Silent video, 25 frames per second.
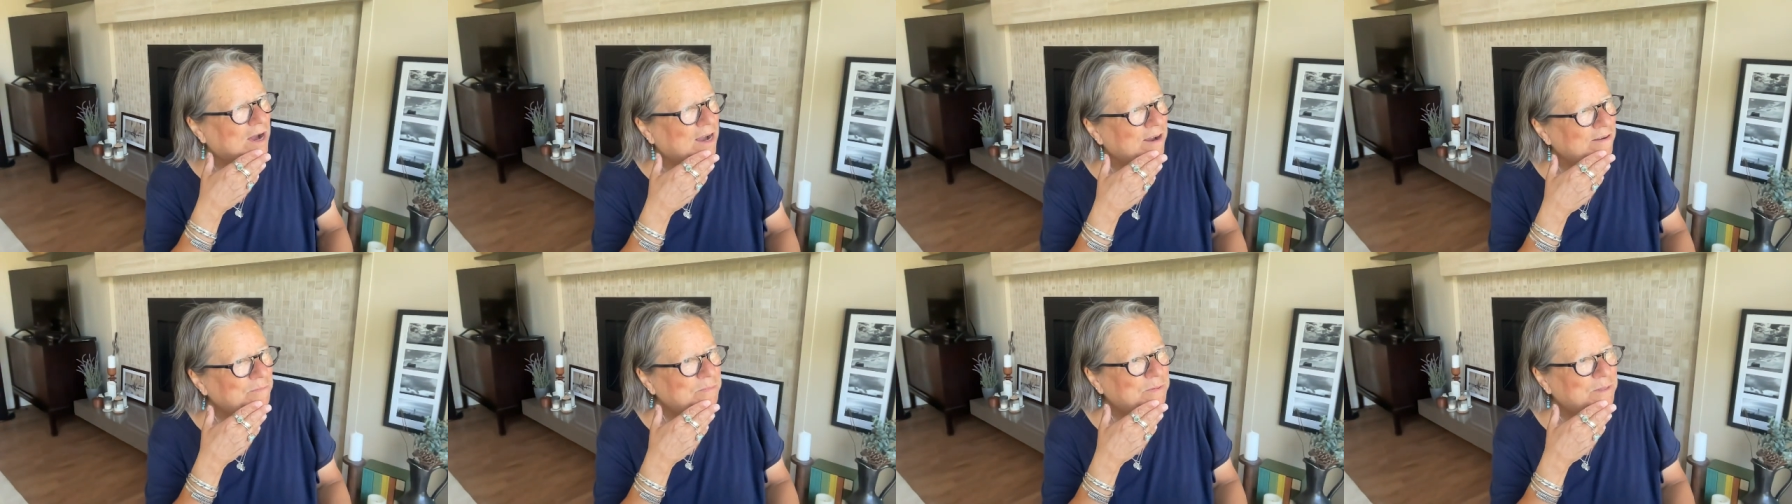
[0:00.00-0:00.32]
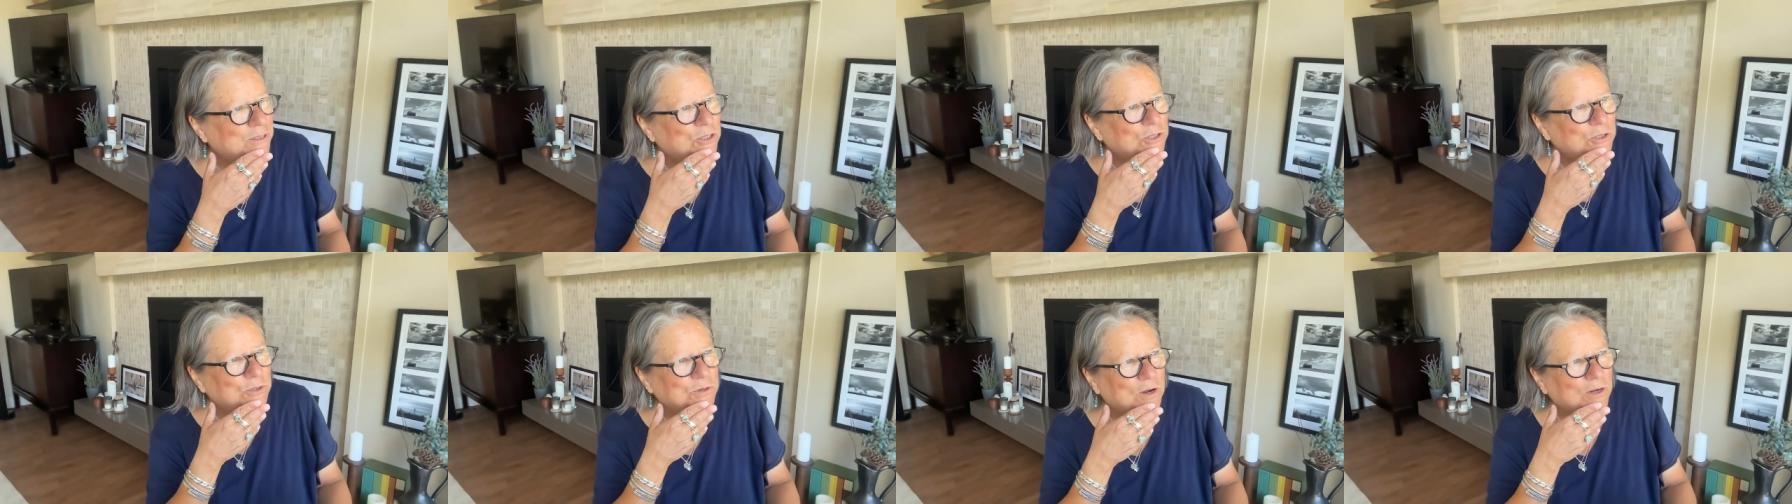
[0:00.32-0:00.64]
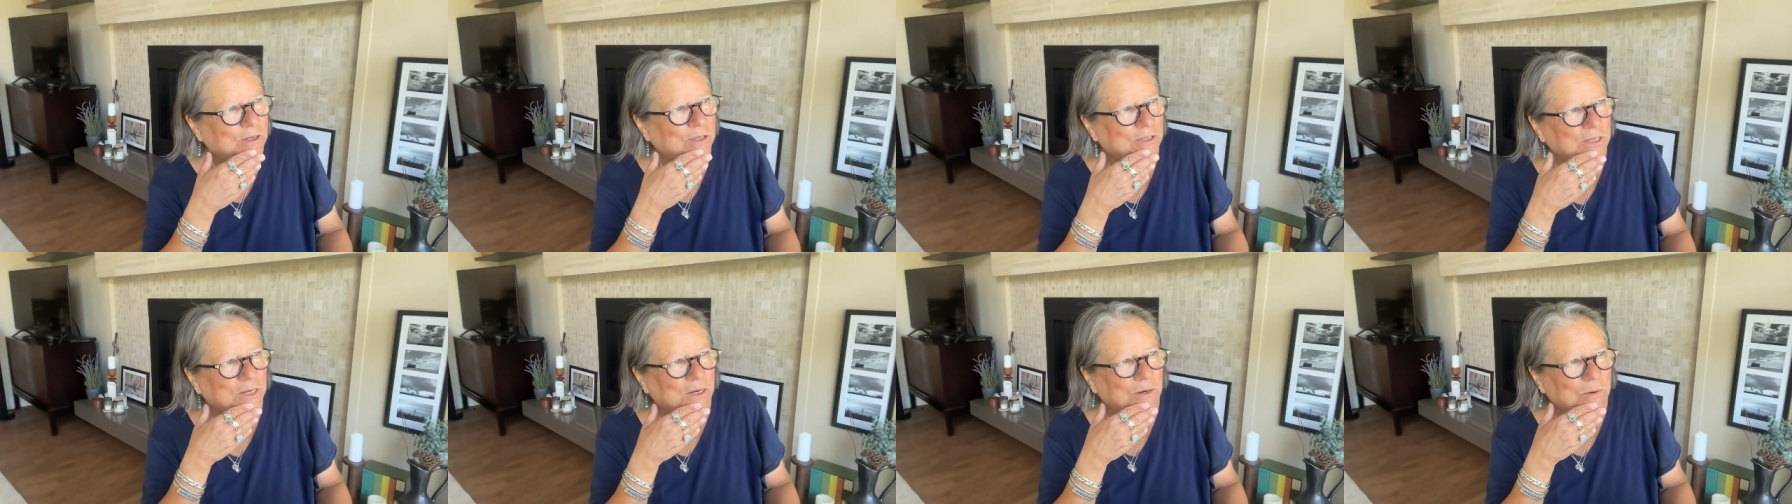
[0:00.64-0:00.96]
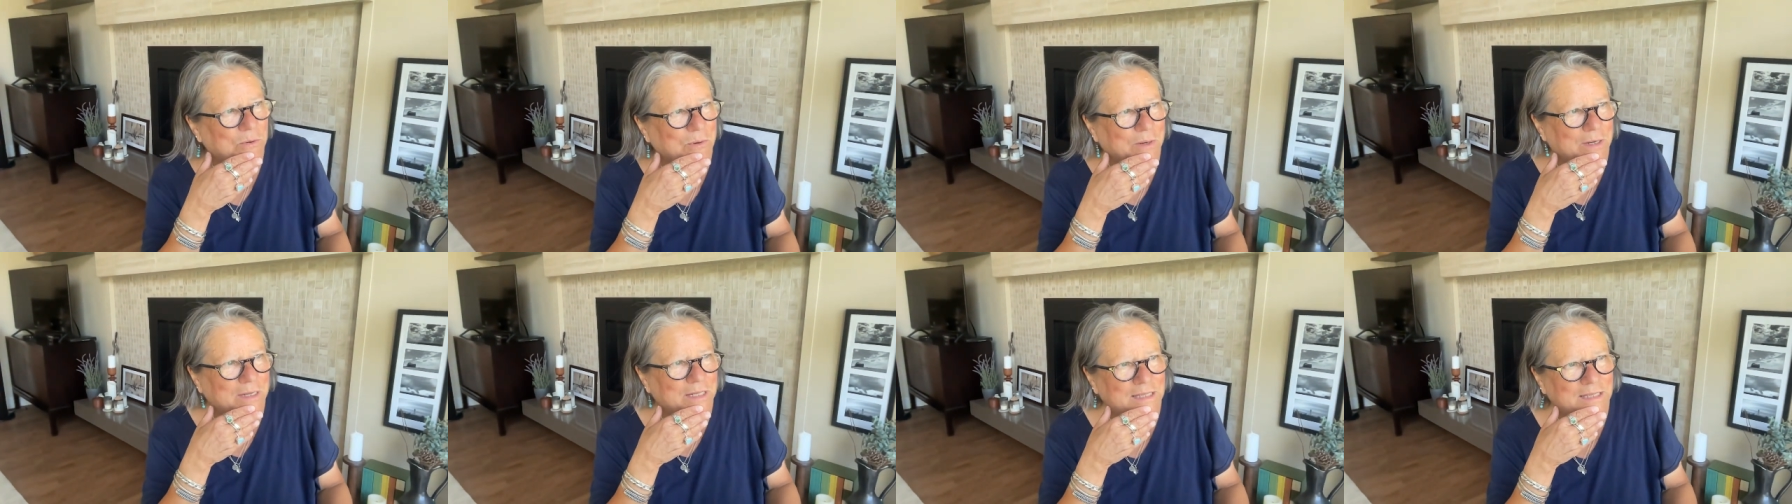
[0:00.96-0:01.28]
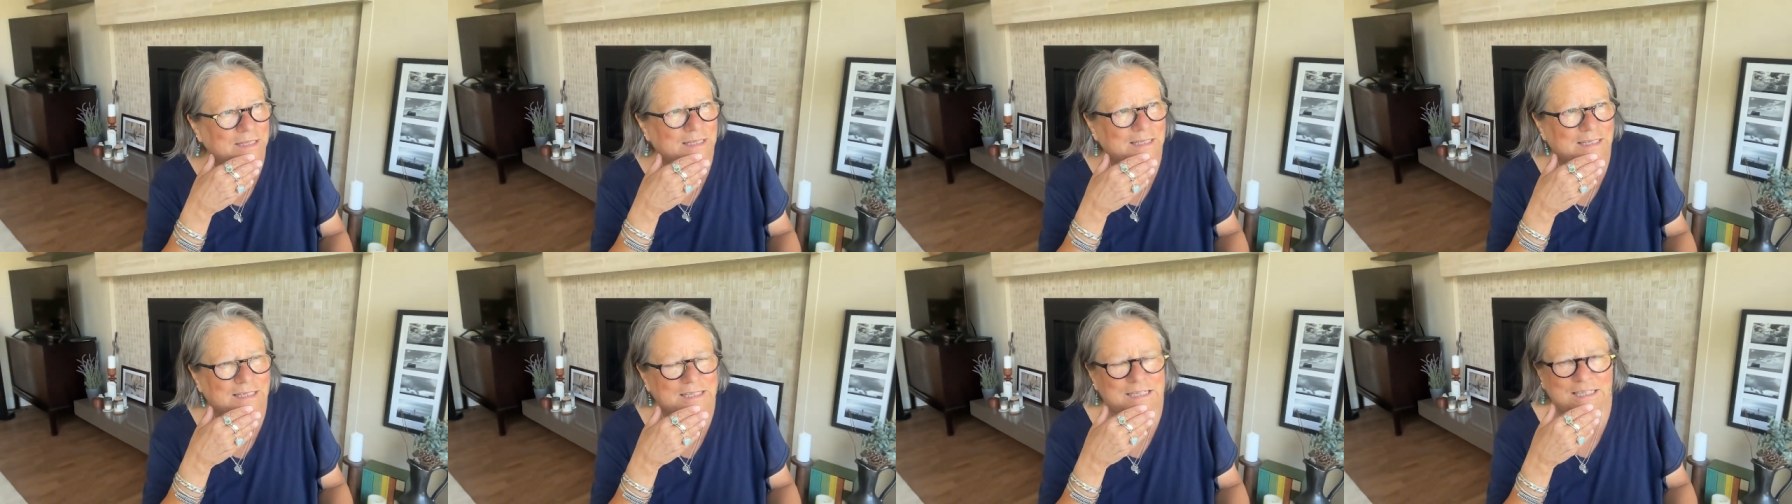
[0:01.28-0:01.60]
I've been struggling
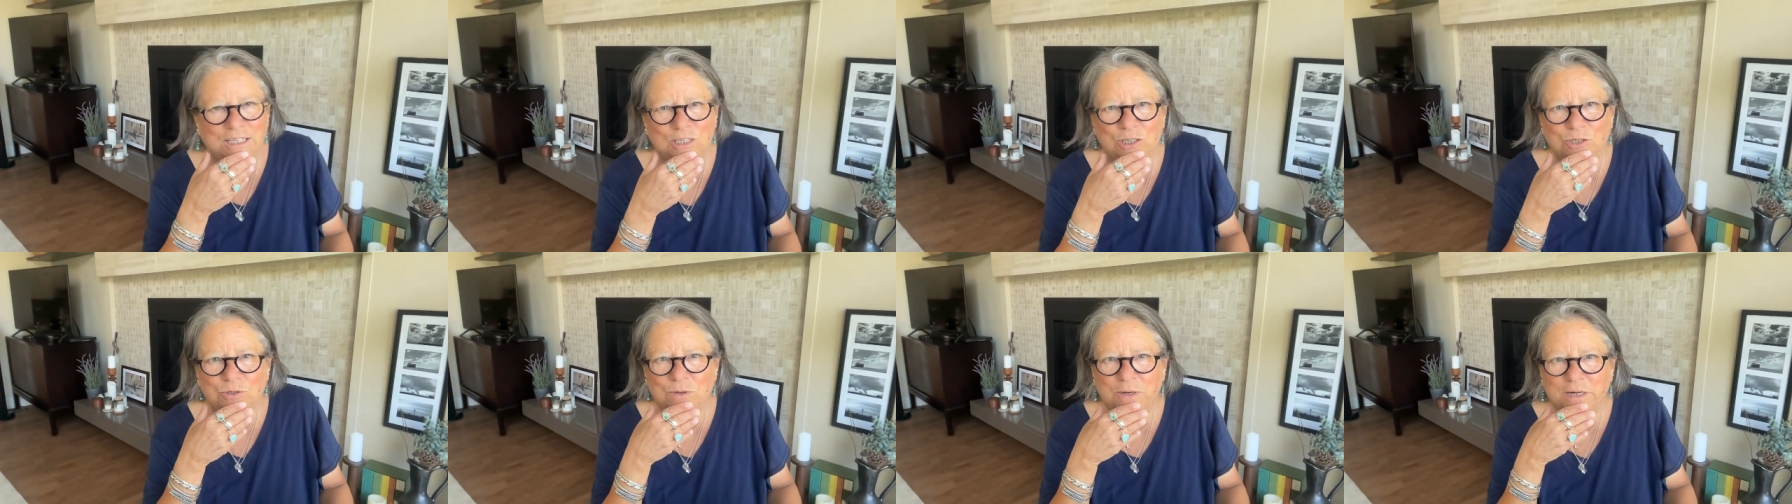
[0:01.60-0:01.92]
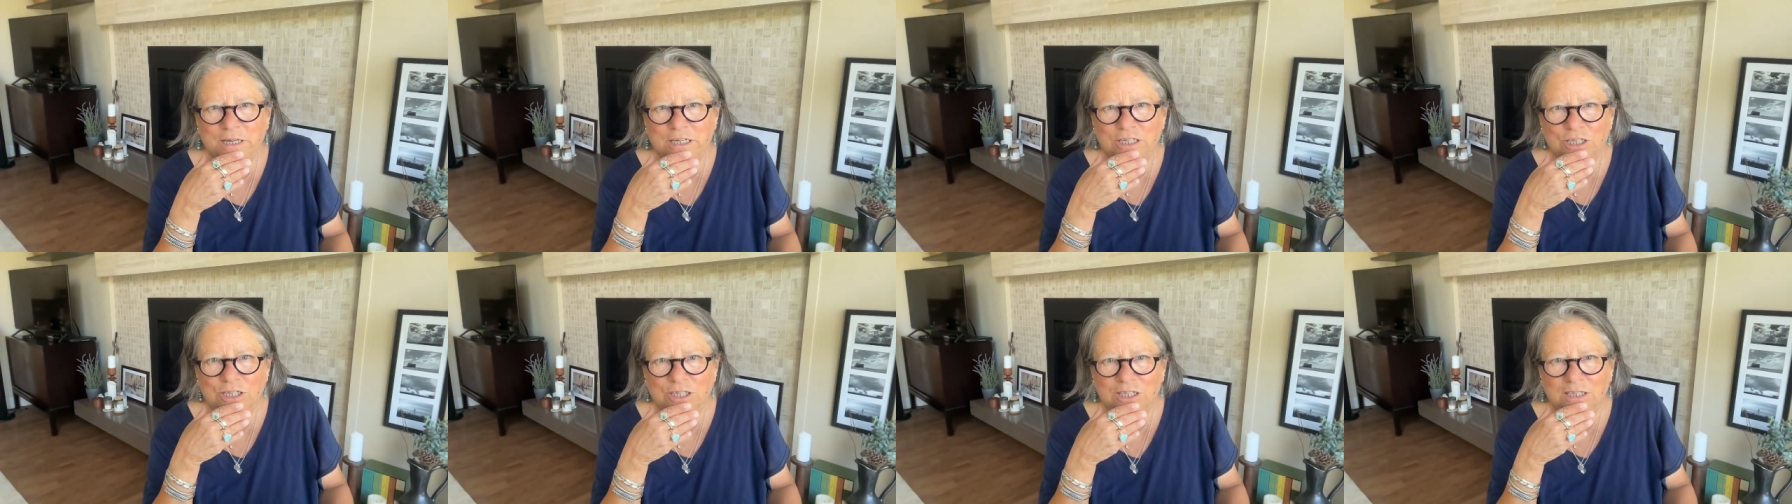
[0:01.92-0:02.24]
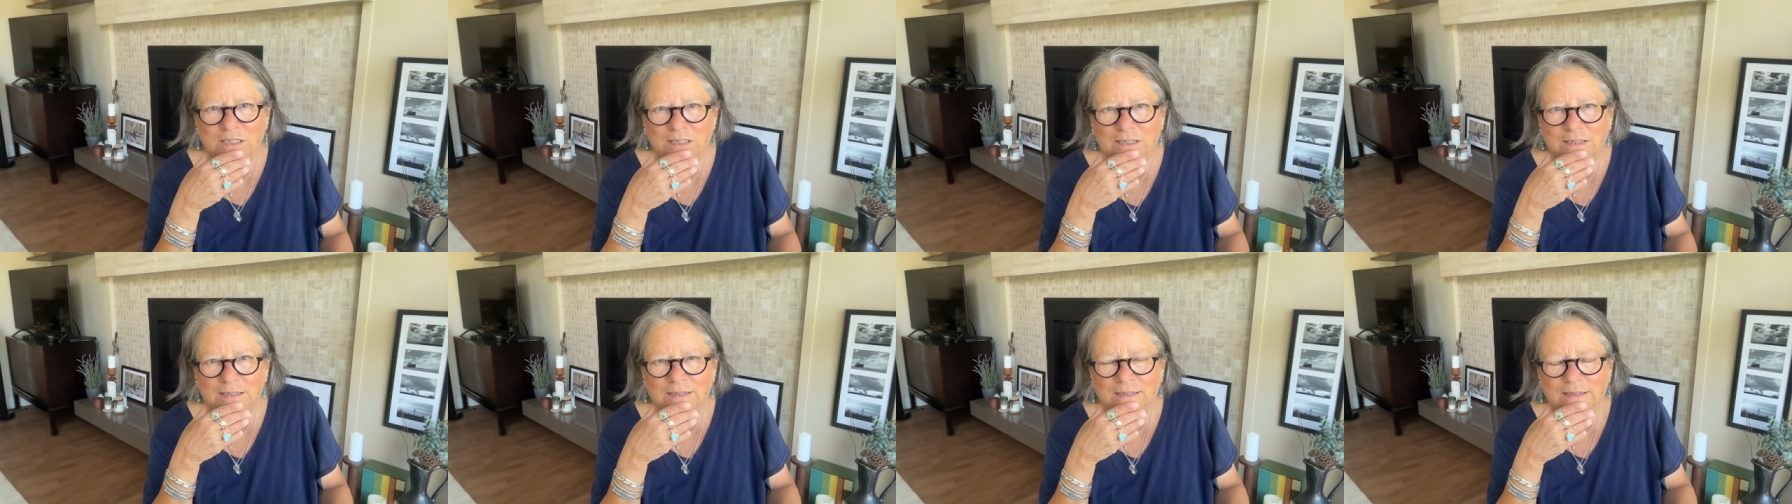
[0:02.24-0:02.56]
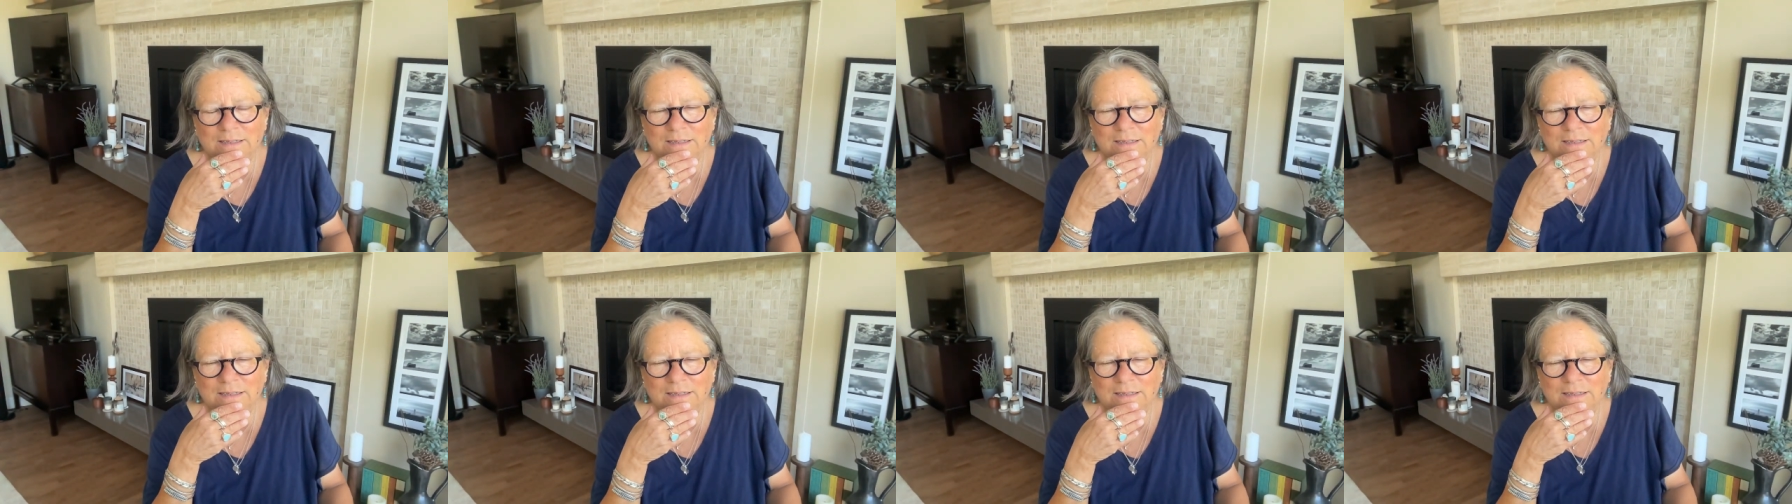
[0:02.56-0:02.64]
with a situation.